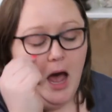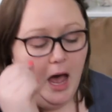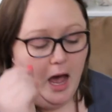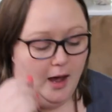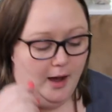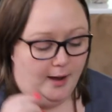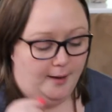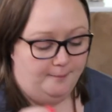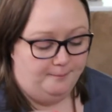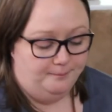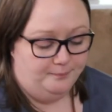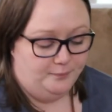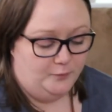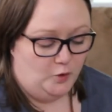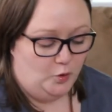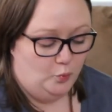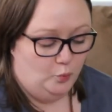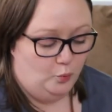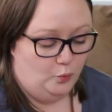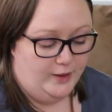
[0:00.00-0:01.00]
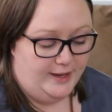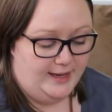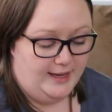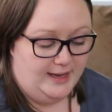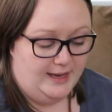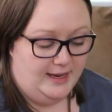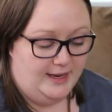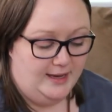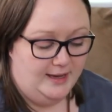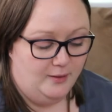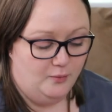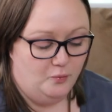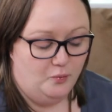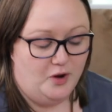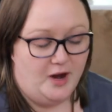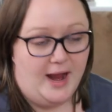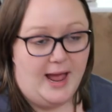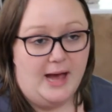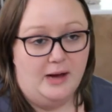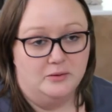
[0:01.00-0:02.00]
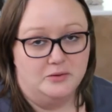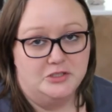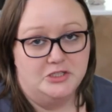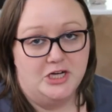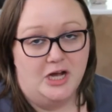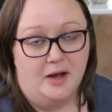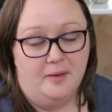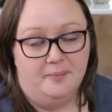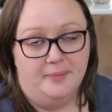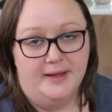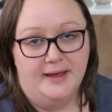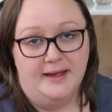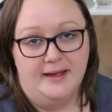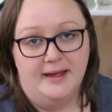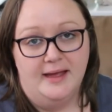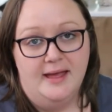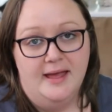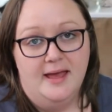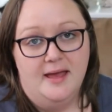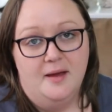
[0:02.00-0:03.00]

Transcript: Um, we were out shopping,